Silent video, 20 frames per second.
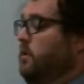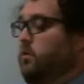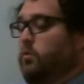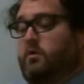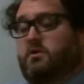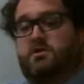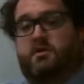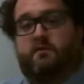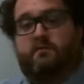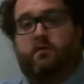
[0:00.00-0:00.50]

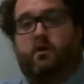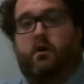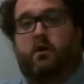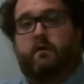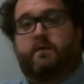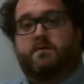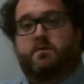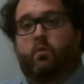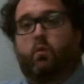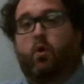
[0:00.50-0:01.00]
which
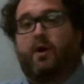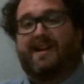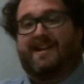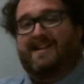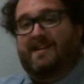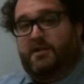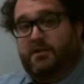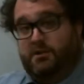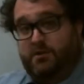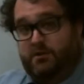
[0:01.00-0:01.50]
involves one
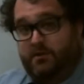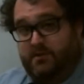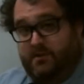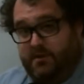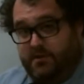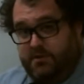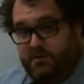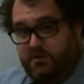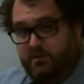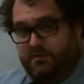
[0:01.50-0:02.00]

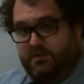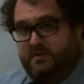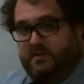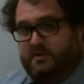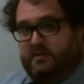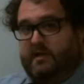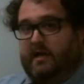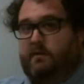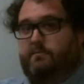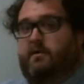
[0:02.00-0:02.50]
additional
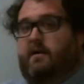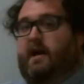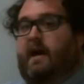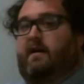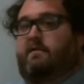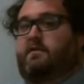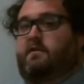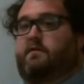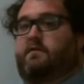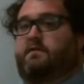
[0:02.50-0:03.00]
step
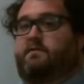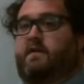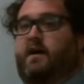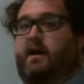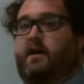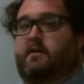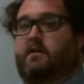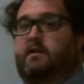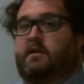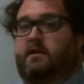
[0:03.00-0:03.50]
after
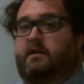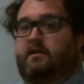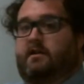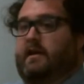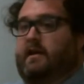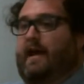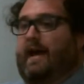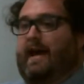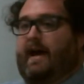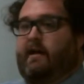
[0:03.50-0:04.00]
finding
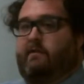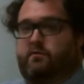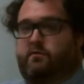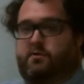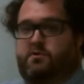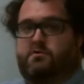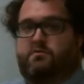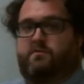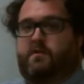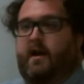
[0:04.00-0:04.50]
the
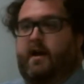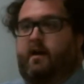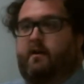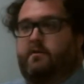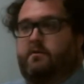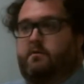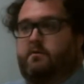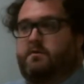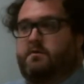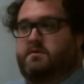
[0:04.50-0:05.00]
average
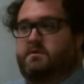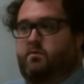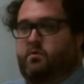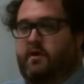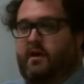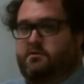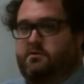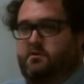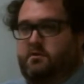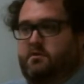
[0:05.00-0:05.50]
value. So we'll
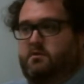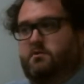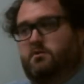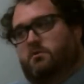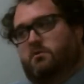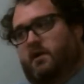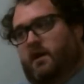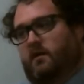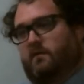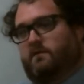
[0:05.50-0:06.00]
actually
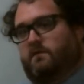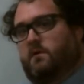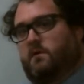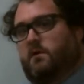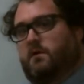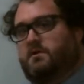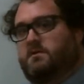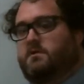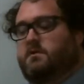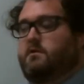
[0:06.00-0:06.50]
do that
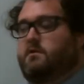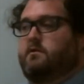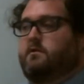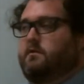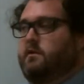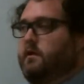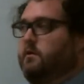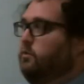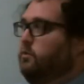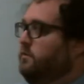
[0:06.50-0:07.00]
first,
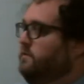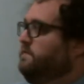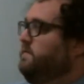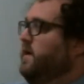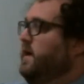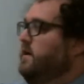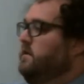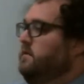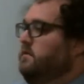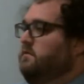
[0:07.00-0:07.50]
then we'll
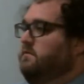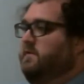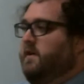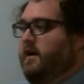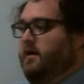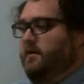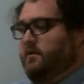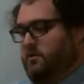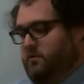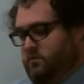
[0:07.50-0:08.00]
find the
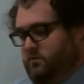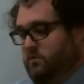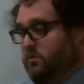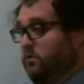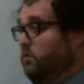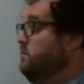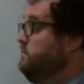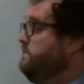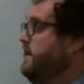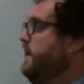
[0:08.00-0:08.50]
value, or